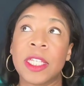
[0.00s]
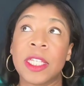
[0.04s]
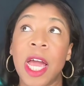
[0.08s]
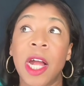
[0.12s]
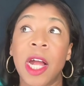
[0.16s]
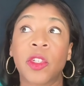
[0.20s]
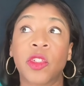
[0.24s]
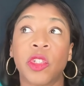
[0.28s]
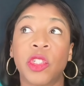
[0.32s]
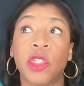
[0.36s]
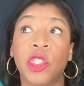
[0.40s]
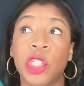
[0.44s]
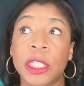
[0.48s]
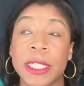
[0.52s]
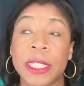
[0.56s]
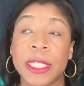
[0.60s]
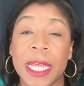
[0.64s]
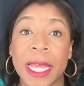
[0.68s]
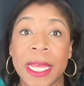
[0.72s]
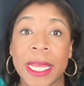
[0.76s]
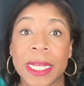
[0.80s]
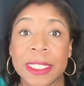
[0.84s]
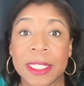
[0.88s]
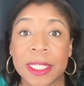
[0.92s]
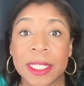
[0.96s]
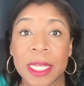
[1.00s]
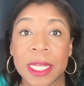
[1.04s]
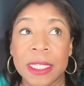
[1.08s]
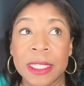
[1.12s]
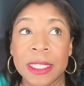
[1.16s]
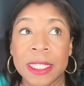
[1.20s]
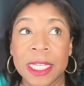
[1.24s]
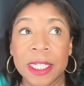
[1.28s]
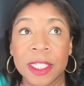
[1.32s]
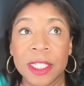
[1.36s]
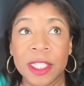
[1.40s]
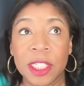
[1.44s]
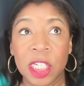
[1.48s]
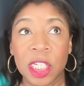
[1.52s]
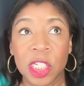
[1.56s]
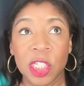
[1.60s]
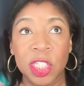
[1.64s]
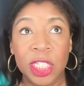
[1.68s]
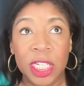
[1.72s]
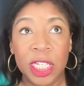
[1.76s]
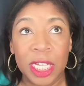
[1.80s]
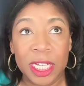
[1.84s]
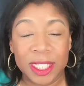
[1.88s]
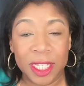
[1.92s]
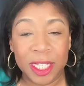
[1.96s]
Dr. Jeanette, this
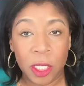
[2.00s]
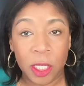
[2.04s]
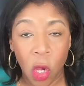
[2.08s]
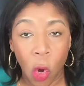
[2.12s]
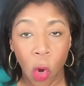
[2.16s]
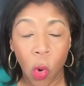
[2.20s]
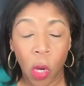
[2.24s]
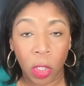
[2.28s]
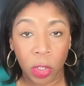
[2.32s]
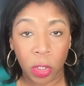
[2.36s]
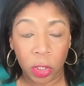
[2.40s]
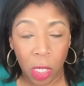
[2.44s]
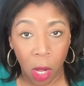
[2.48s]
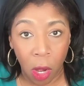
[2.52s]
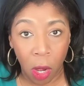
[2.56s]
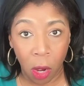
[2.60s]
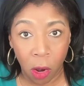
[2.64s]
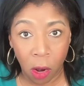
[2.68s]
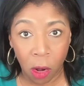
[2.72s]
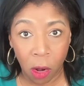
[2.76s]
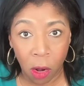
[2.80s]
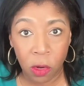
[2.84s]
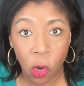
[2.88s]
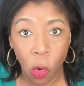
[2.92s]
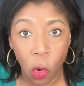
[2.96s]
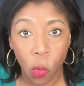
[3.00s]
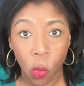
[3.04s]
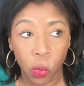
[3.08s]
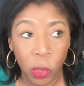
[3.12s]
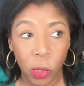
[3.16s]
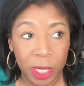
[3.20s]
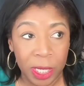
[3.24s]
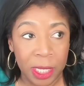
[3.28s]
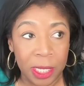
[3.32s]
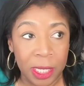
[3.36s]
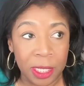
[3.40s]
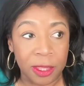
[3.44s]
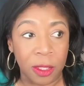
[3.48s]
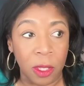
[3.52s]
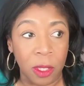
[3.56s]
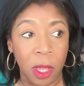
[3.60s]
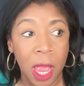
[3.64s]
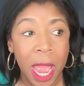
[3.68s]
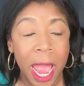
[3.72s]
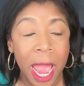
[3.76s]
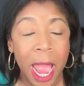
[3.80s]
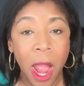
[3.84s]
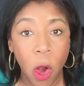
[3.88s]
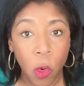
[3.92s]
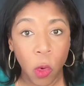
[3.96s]
just doesn't go along with
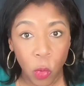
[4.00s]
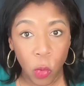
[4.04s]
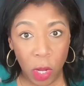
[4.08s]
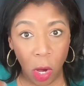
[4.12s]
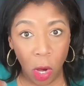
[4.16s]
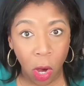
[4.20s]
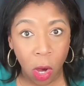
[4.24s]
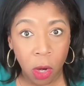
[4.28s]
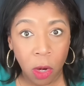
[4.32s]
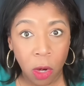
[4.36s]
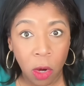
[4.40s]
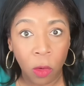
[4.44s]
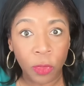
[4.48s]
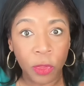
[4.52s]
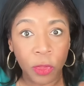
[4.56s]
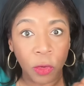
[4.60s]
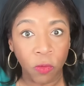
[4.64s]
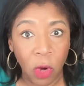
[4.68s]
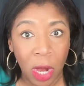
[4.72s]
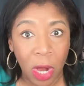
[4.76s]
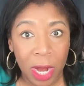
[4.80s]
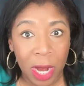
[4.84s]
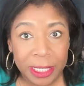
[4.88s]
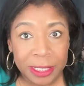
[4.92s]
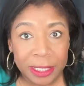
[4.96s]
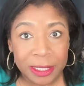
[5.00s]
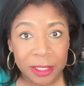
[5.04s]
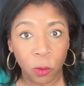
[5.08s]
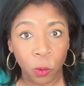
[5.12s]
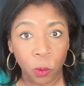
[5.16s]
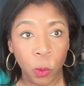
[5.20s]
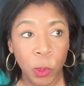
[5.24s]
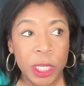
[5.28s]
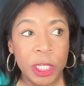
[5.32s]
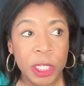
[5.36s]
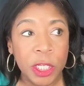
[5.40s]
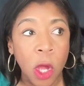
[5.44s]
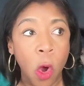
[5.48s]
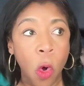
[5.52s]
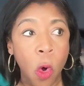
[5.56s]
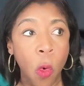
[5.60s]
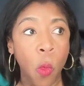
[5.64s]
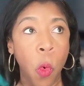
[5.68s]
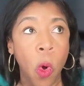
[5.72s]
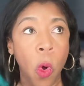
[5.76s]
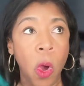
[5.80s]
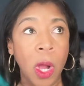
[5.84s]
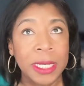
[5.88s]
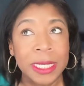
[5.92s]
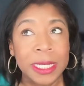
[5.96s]
how we are on the right. We don't
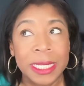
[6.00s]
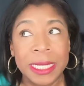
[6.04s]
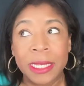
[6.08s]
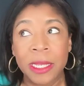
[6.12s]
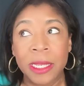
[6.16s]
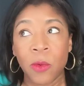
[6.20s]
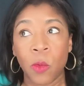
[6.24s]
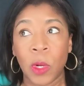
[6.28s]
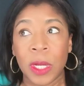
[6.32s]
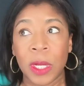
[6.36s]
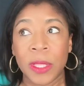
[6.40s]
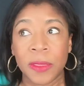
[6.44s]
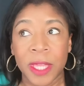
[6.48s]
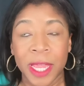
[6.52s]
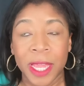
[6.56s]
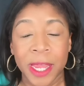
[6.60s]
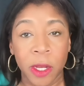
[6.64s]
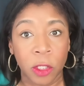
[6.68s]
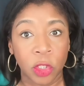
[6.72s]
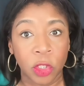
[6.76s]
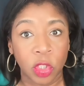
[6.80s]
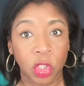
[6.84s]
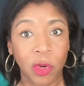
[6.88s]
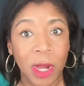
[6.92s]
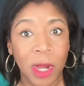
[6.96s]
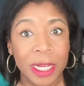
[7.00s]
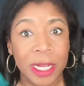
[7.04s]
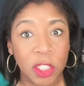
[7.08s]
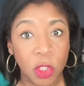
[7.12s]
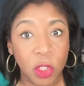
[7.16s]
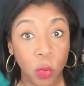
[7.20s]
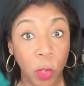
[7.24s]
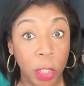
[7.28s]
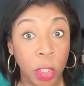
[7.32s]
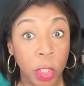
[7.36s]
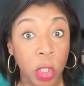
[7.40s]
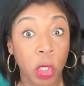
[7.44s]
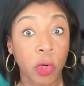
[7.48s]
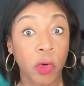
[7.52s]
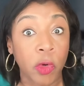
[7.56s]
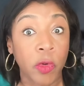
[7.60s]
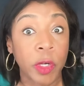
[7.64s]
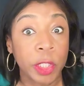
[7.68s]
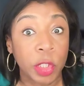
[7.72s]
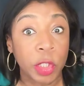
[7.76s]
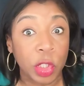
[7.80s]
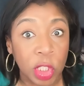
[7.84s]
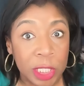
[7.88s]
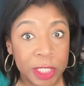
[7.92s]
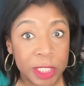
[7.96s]
want anyone there trying to
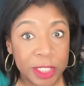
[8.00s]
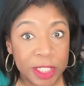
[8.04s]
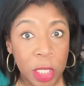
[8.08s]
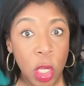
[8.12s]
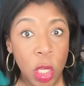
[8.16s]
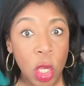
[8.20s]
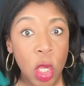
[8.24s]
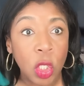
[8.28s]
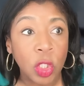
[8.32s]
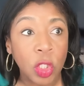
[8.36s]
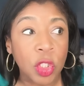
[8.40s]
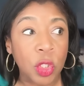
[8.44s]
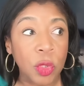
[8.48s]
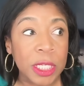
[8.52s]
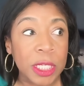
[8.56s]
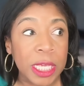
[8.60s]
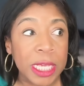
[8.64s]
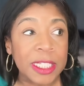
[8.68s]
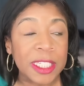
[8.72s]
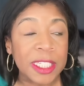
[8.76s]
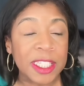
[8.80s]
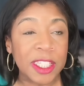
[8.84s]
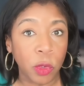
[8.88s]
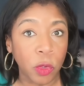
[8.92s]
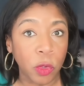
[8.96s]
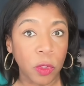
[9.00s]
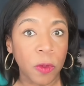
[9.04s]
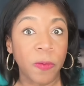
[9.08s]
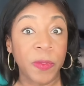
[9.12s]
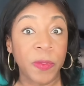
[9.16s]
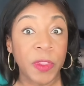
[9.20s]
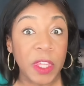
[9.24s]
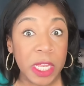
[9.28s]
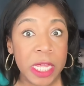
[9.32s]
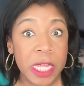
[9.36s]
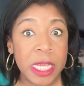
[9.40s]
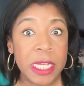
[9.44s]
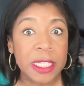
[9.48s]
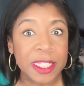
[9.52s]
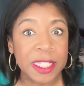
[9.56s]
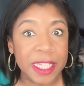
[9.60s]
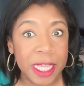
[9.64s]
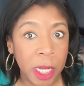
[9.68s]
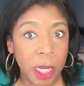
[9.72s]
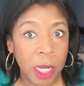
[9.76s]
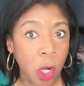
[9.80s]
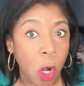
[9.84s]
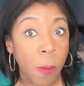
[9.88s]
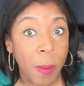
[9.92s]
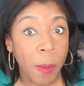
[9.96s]
encourage us to get certain things
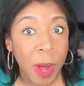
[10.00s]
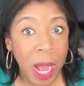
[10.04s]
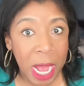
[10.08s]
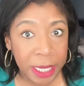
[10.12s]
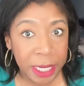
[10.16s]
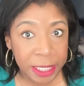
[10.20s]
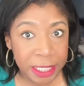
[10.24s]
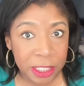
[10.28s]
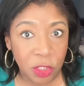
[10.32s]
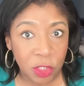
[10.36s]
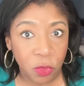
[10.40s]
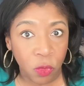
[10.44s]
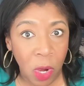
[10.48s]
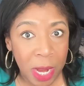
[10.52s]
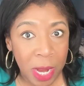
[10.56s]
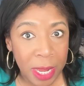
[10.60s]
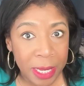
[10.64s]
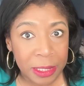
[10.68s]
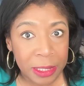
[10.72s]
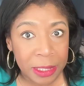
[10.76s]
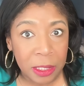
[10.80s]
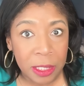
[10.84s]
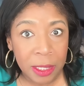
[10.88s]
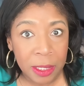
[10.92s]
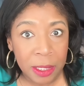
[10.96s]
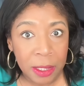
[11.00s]
in our bodies, right?